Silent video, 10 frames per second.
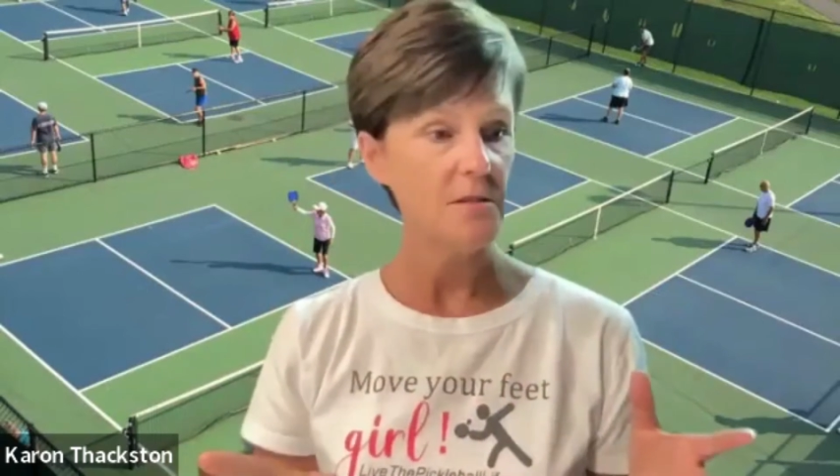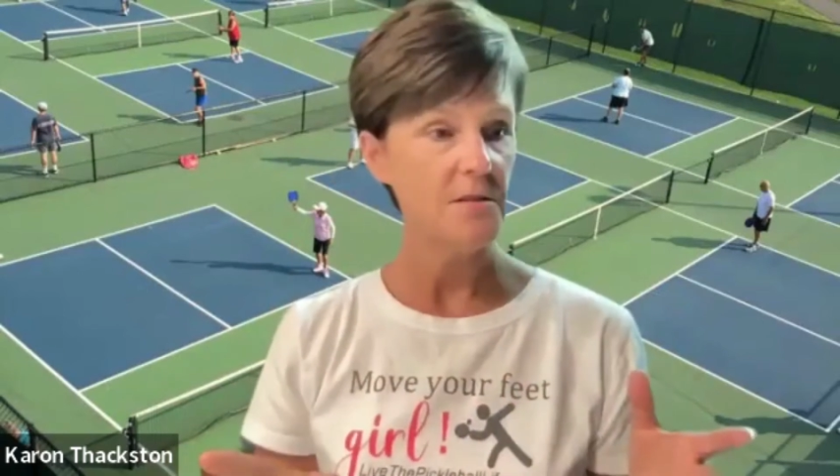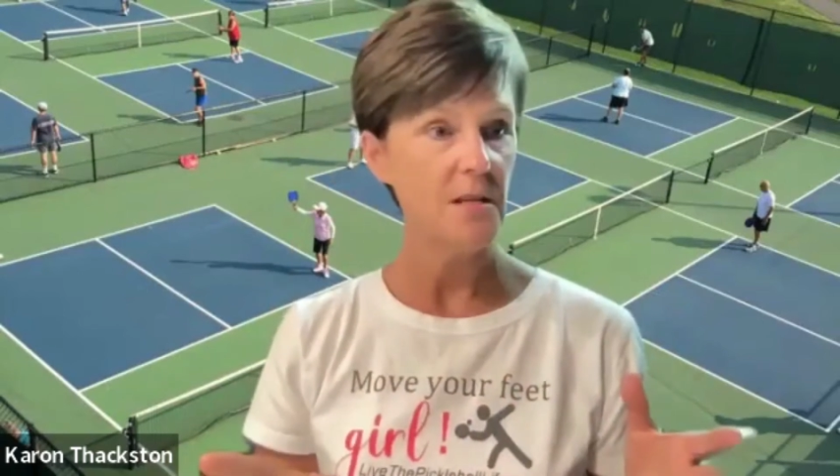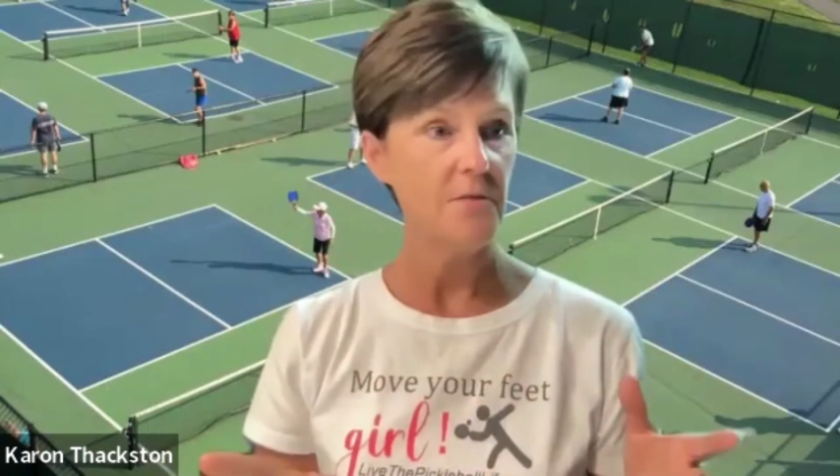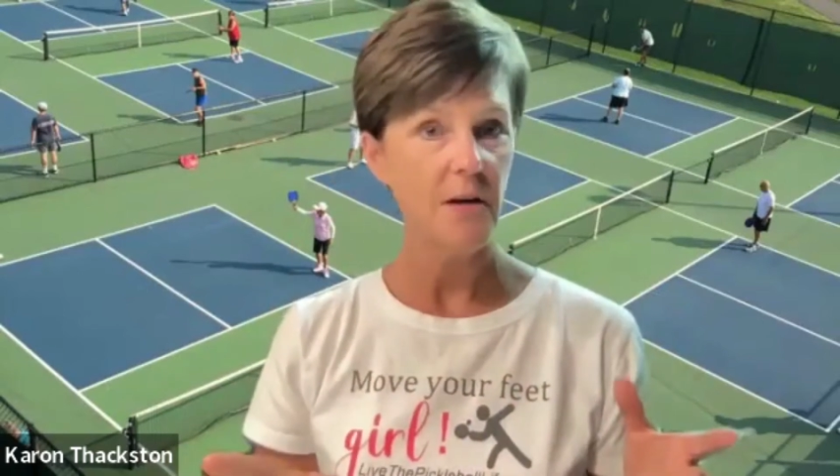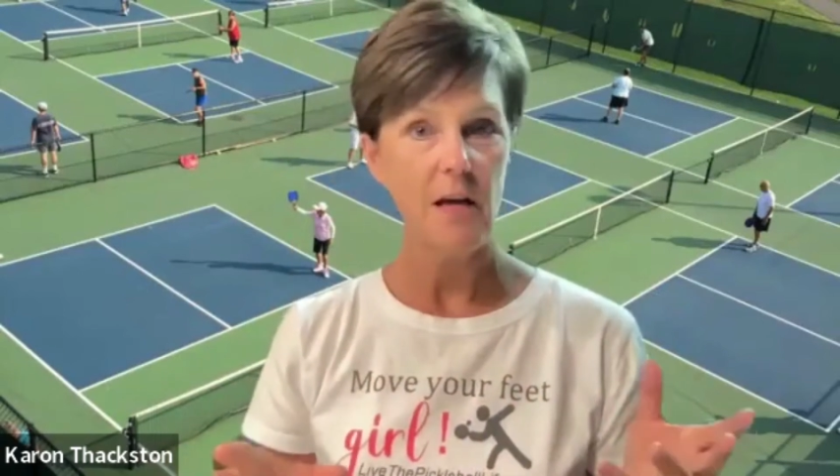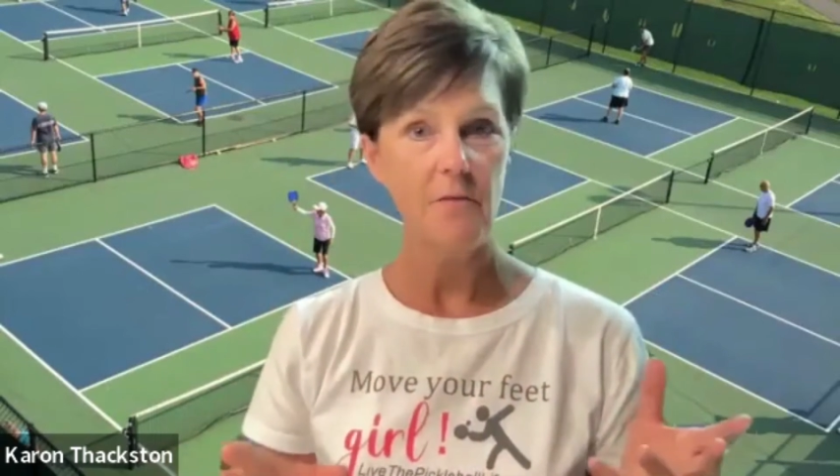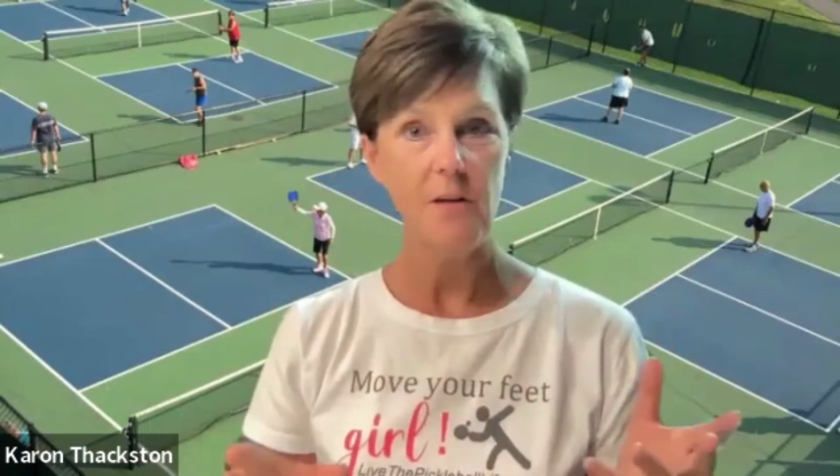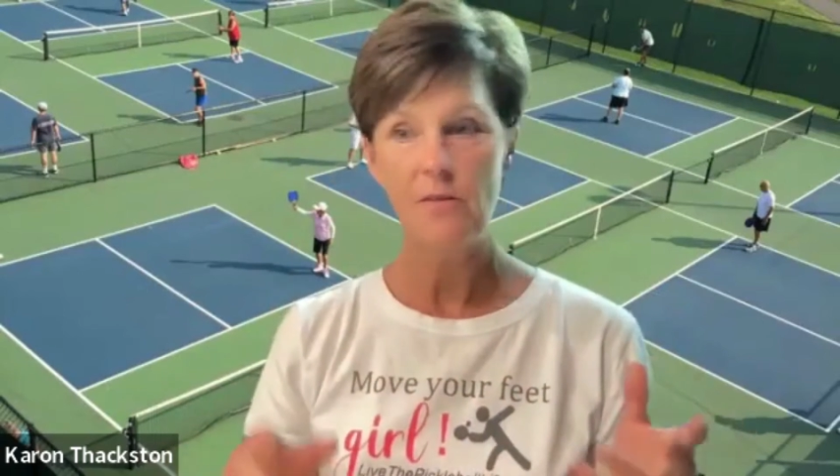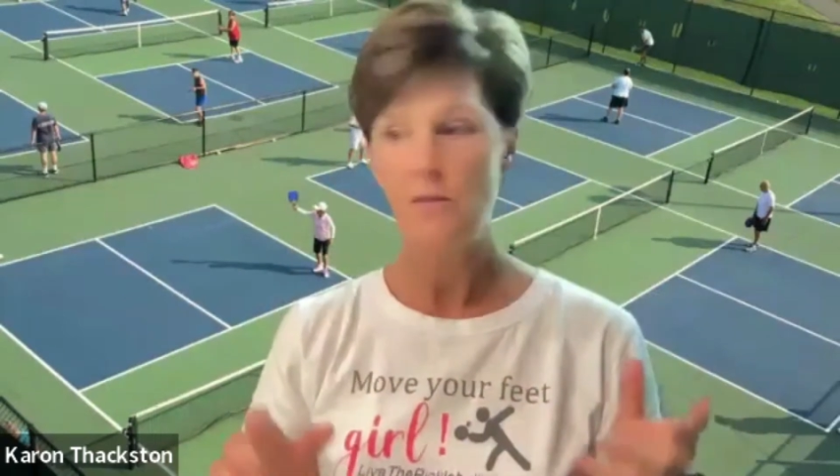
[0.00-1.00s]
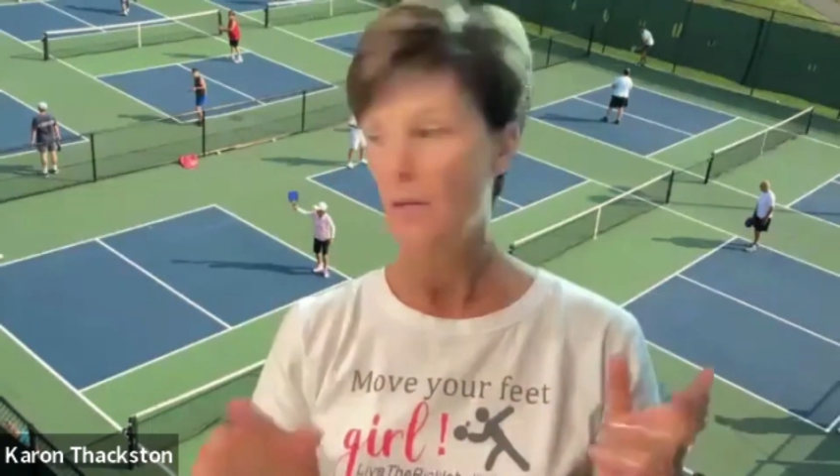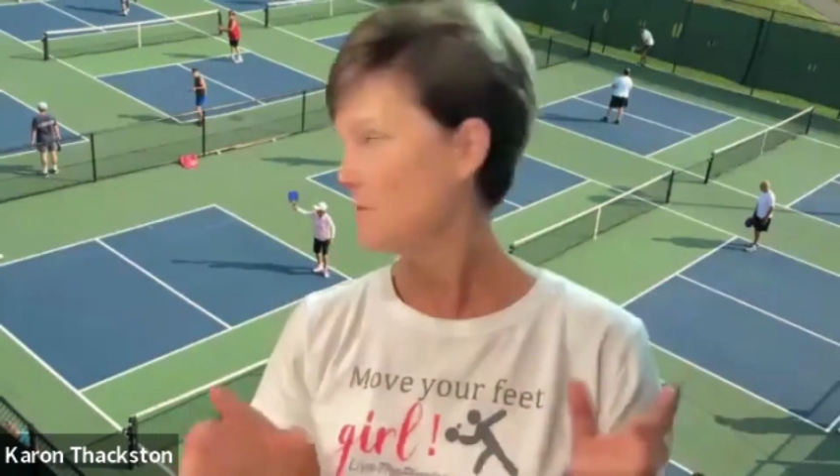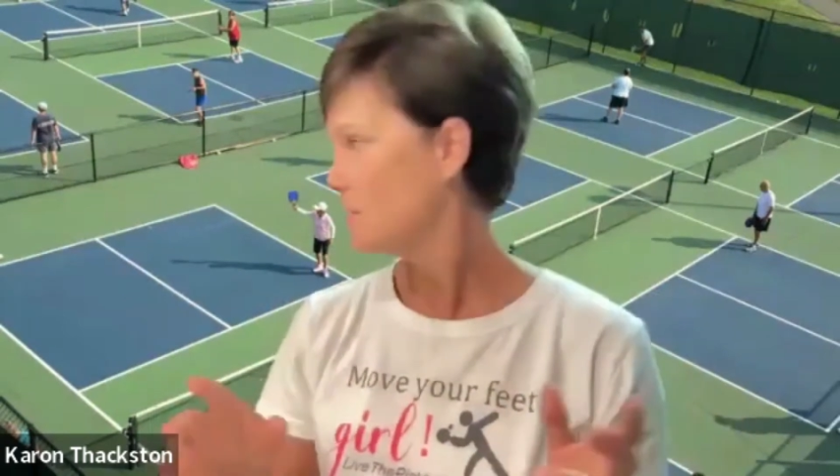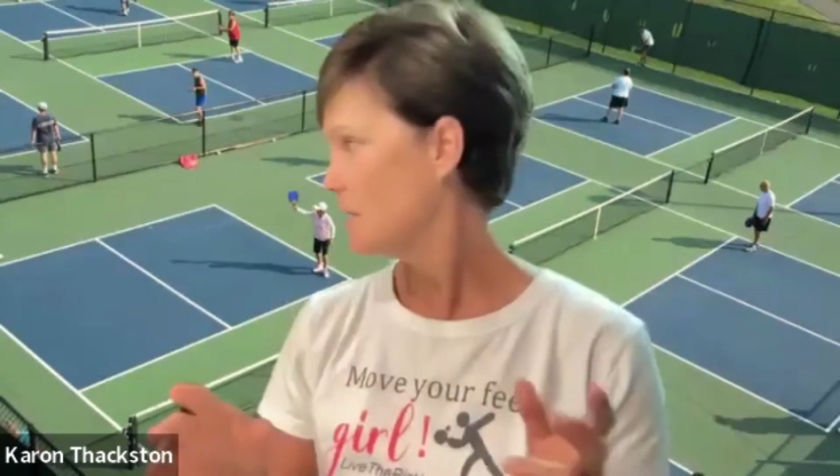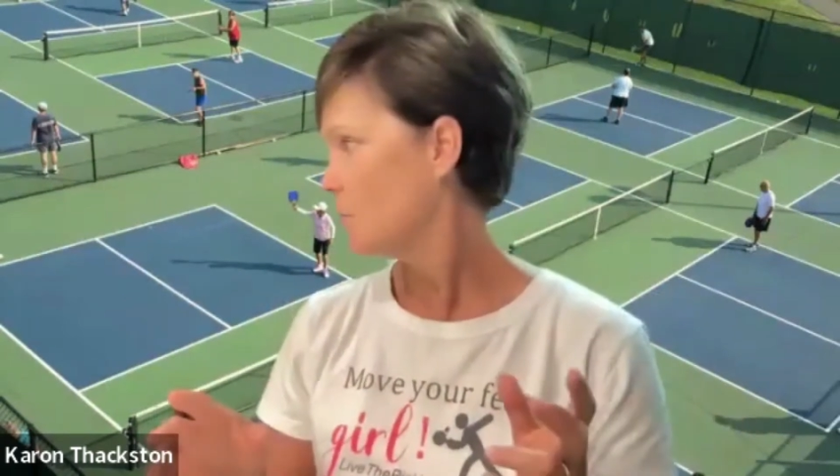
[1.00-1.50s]
let's see if I have anything
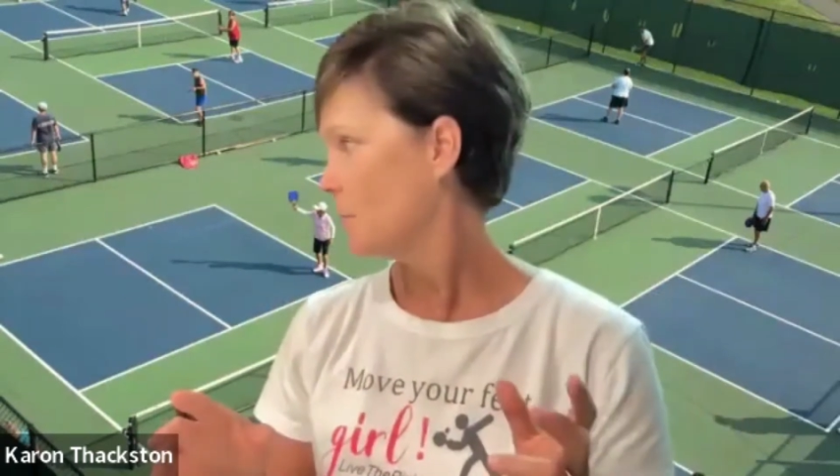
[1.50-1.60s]
sitting